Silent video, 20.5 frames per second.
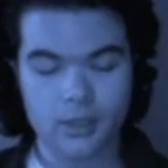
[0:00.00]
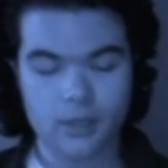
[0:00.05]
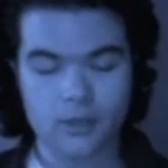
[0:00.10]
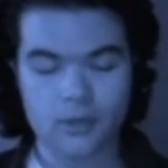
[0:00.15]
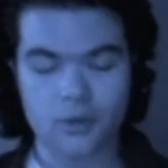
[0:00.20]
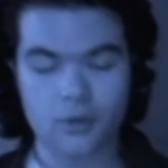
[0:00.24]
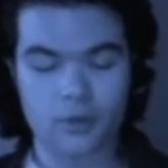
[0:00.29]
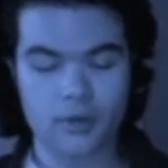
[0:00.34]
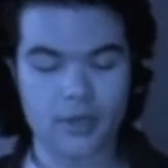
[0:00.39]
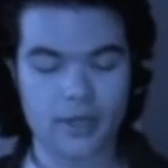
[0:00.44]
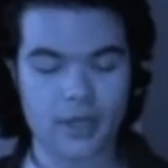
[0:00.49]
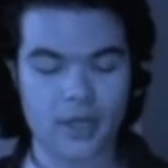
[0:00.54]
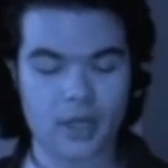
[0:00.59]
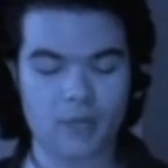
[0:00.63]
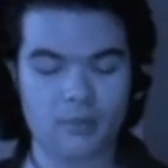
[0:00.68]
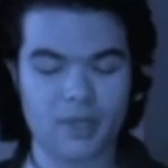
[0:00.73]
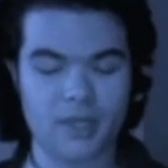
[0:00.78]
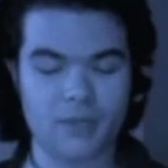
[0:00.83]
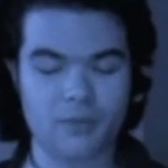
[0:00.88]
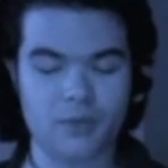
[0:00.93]
Going to
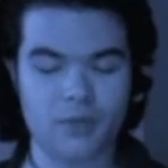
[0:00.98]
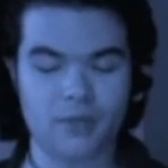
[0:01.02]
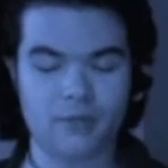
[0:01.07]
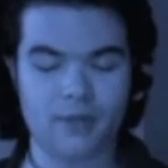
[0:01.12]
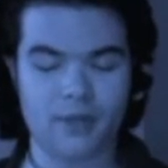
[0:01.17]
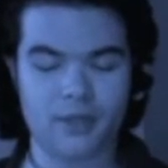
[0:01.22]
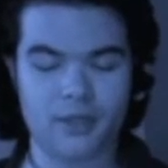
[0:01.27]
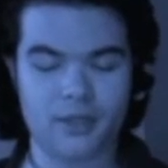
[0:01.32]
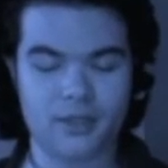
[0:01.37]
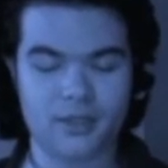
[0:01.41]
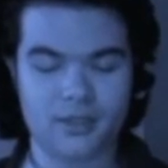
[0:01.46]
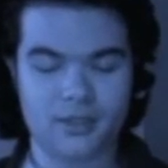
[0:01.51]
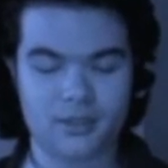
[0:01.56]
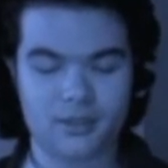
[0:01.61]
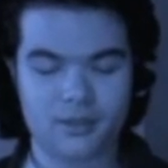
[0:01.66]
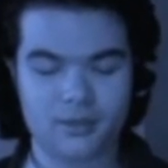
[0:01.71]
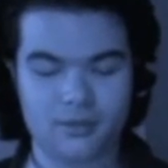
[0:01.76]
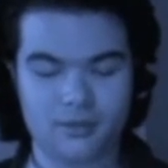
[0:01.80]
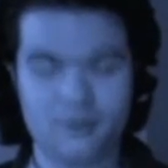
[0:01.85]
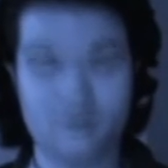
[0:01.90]
Hell by The Pretty Reckless
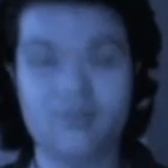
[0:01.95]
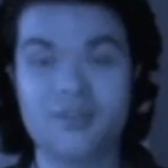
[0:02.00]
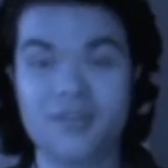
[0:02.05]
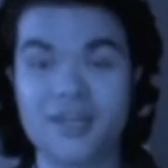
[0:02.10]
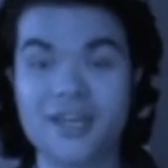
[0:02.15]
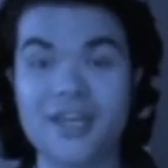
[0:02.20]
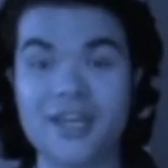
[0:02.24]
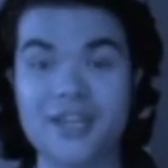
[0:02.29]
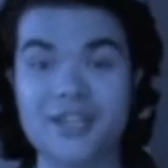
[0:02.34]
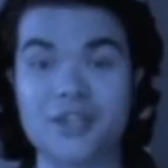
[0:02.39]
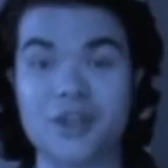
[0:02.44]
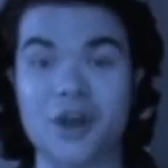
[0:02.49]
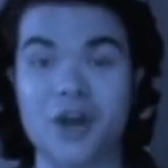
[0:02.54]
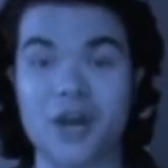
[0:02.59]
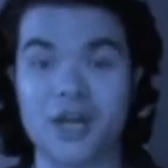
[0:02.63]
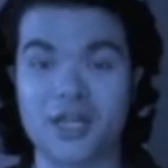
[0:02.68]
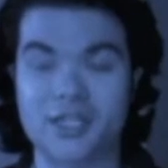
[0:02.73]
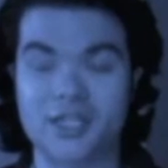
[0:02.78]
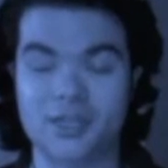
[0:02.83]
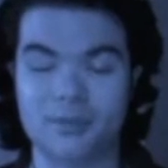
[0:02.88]
is
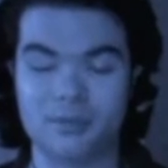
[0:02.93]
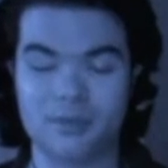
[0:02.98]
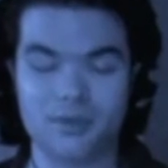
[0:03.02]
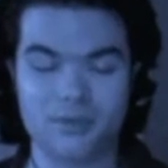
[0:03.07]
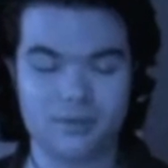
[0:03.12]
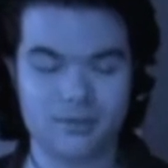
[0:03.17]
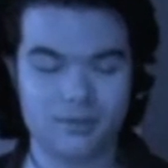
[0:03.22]
awesome.